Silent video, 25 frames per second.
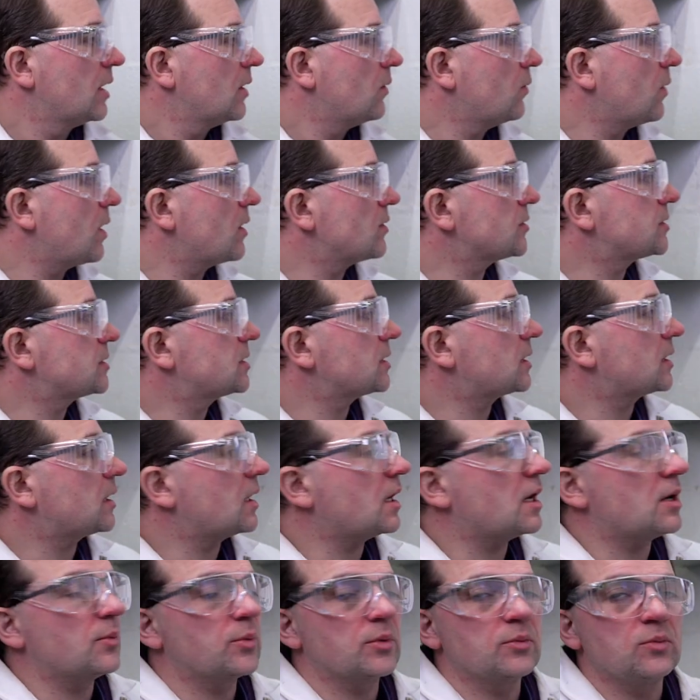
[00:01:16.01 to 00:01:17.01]
whilst the
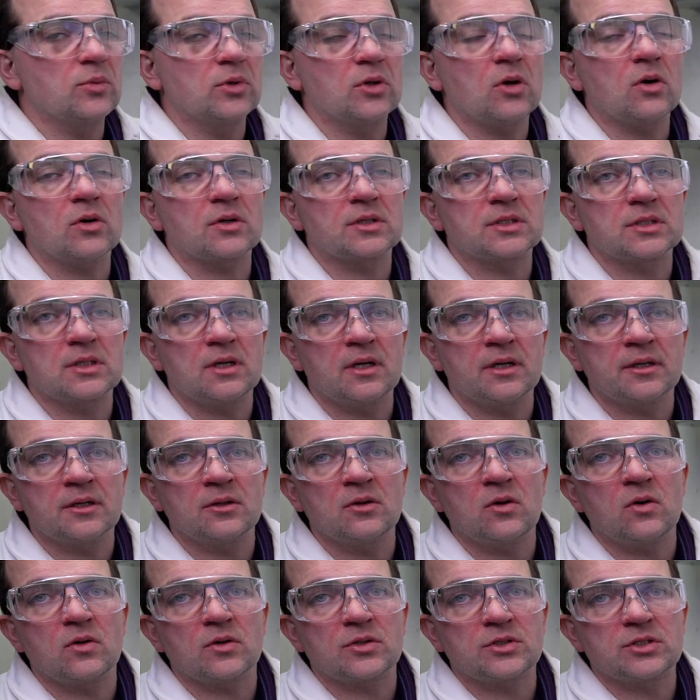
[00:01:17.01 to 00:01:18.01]
carbon monoxide
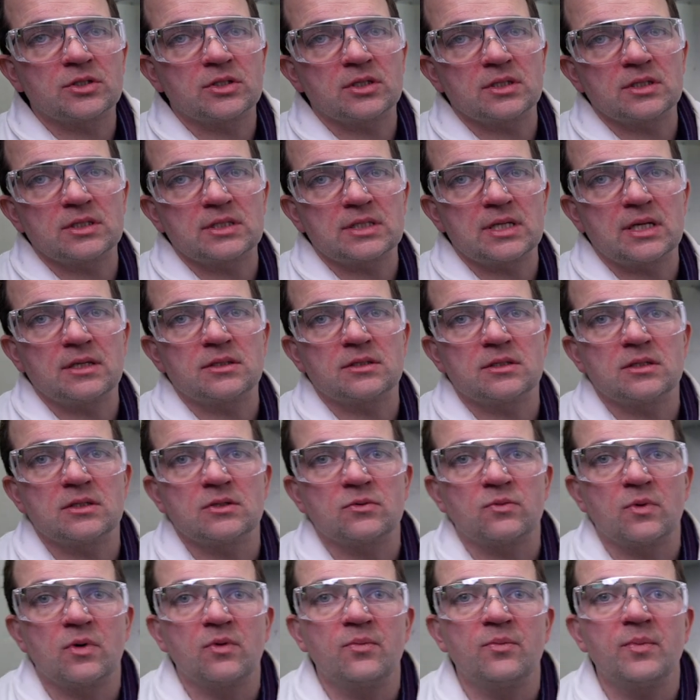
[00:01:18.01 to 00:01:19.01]
and oxygen sensors
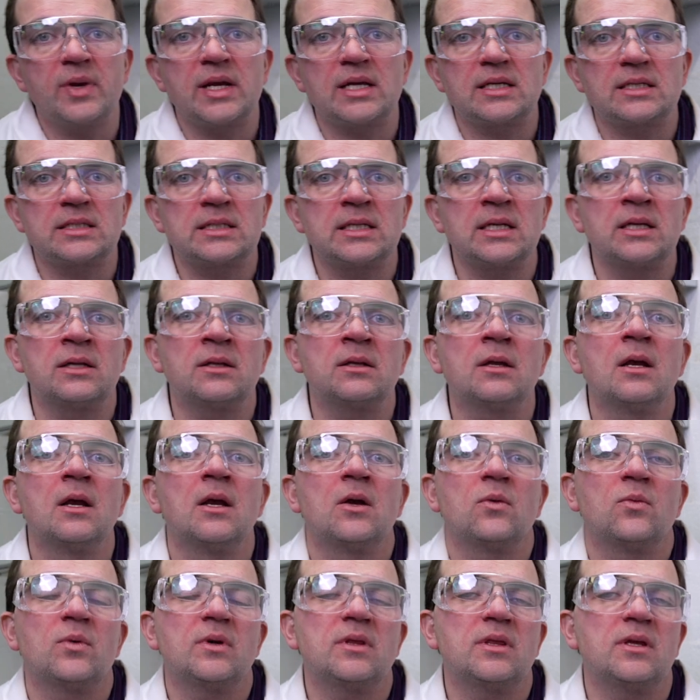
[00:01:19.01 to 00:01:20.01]
will mix in
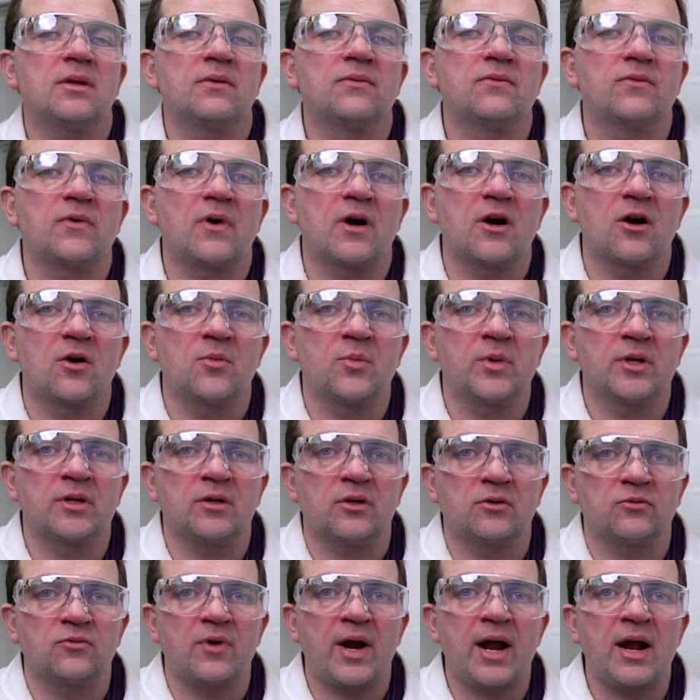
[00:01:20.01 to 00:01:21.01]
with the environment
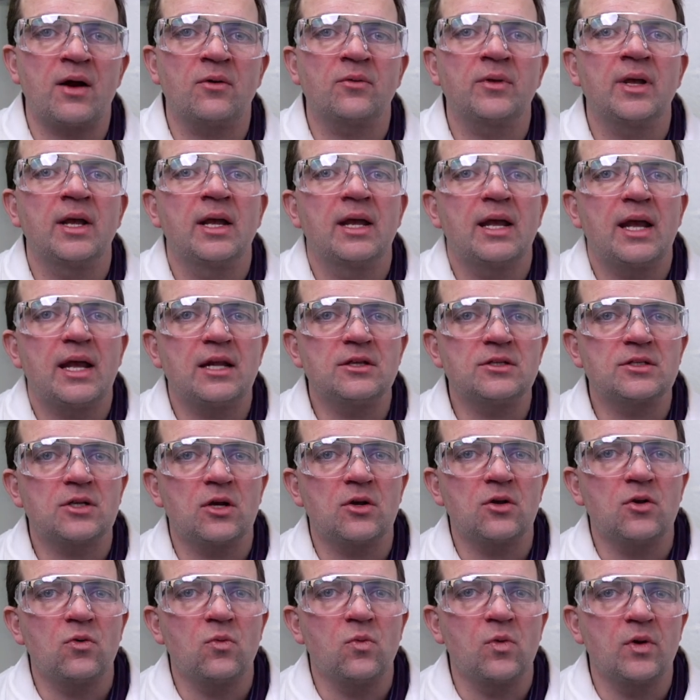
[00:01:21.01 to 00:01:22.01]
around, and so
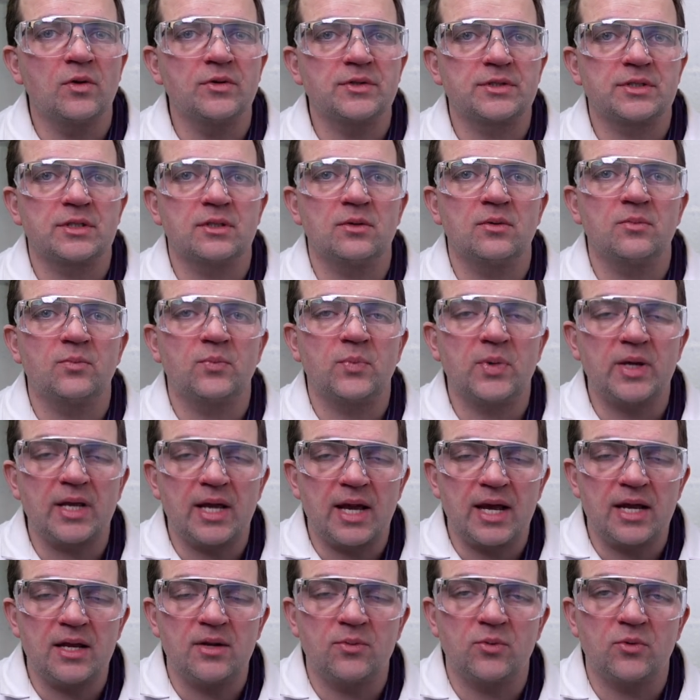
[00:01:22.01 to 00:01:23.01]
you want to be
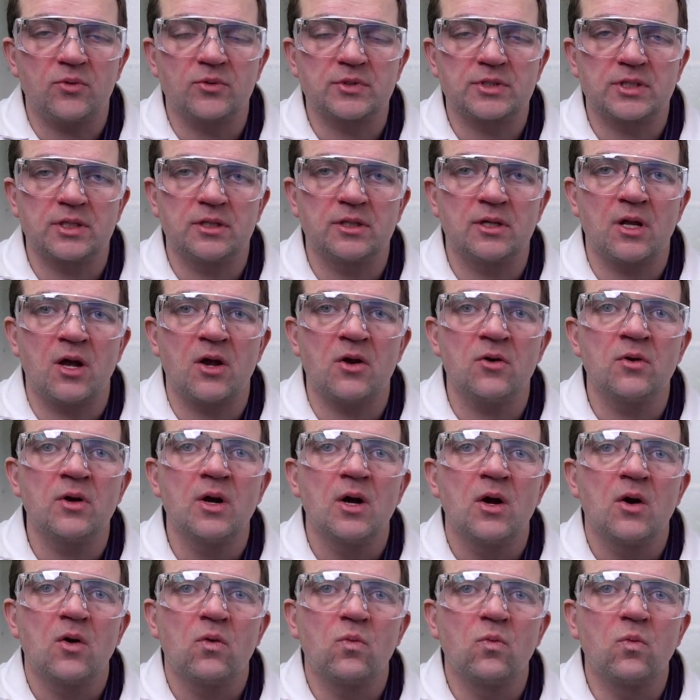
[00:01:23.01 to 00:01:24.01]
able to know
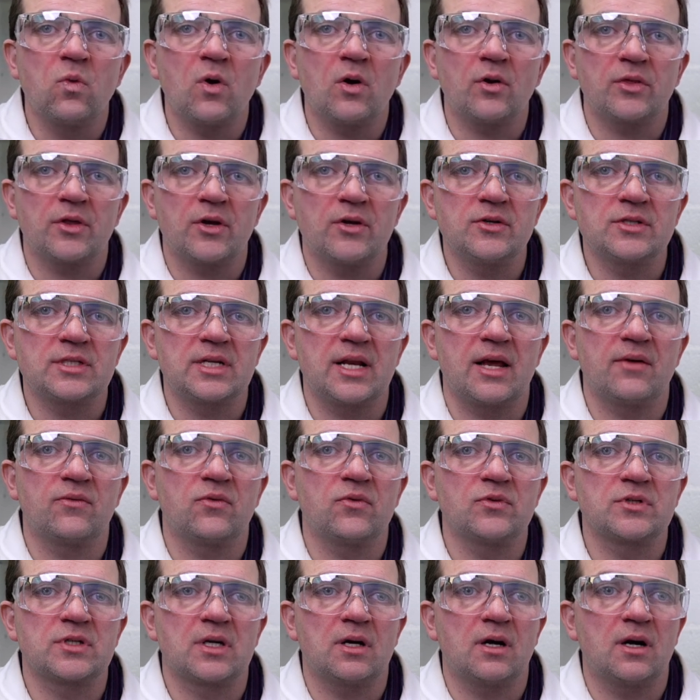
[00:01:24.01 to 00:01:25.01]
what those
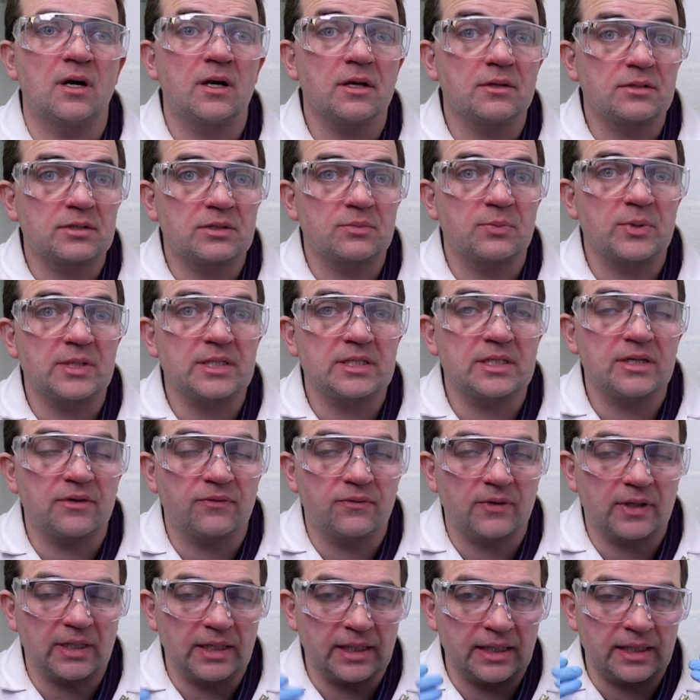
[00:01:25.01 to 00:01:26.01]
levels are
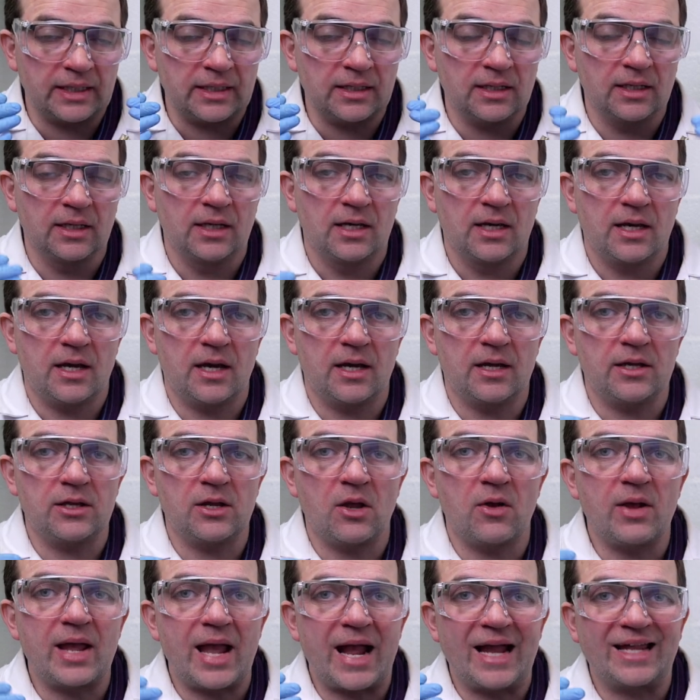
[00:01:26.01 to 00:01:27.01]
specifically
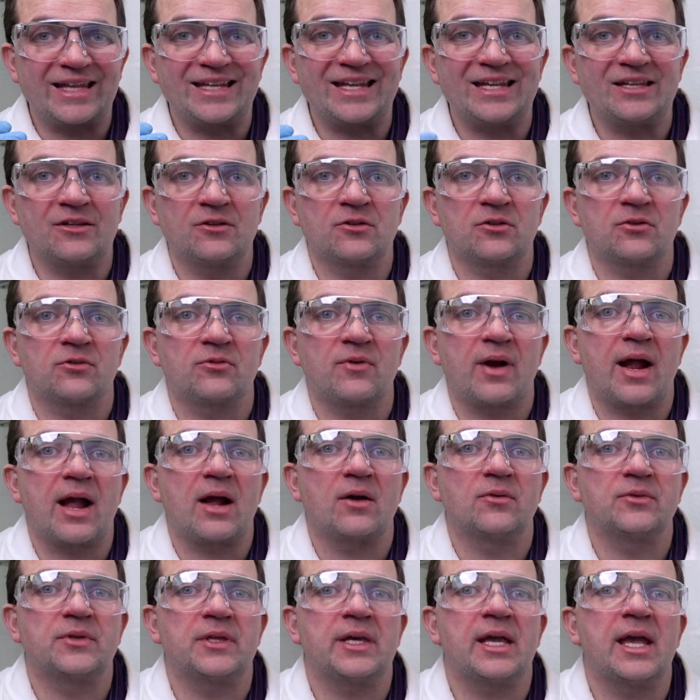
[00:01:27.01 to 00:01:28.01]
and in and
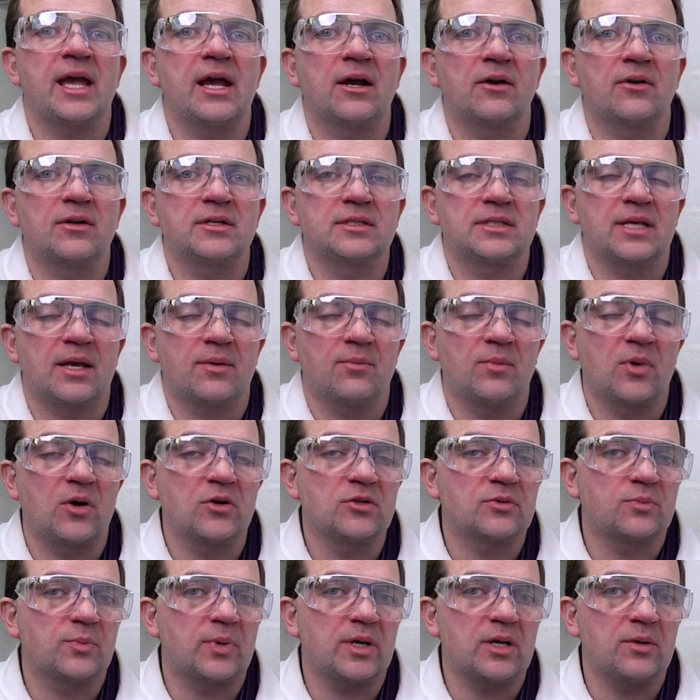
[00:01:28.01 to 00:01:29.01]
around the areas that
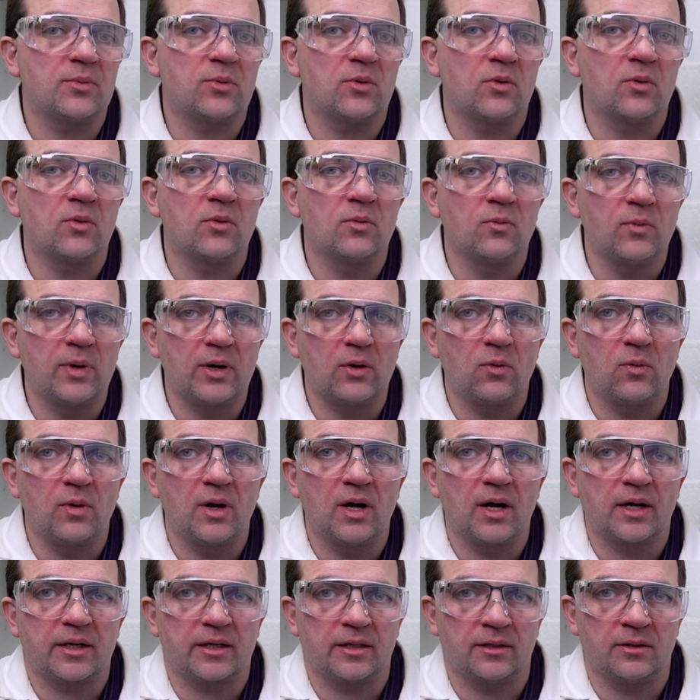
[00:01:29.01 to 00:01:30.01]
most people will
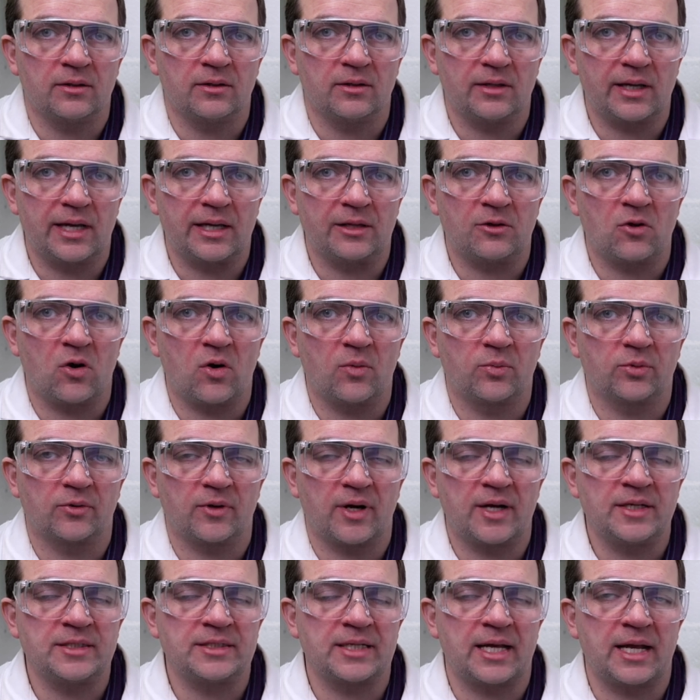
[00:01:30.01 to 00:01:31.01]
work and
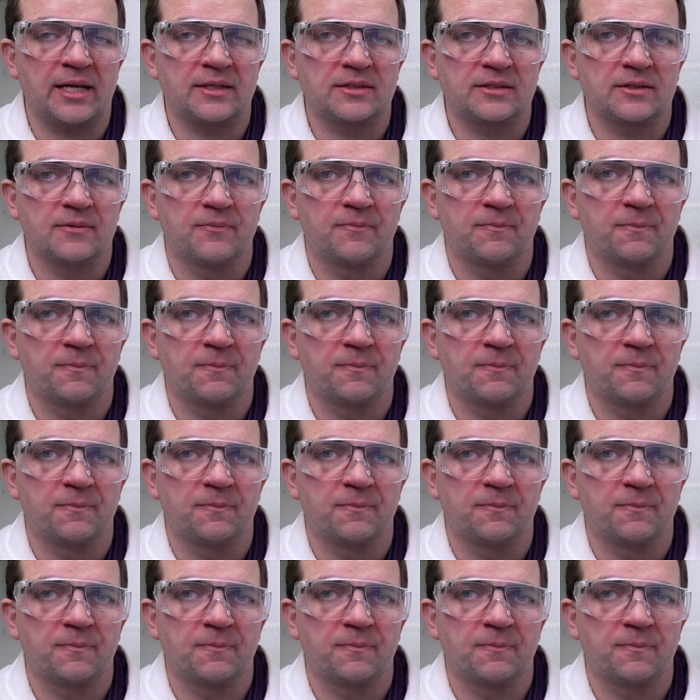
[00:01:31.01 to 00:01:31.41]
operate at.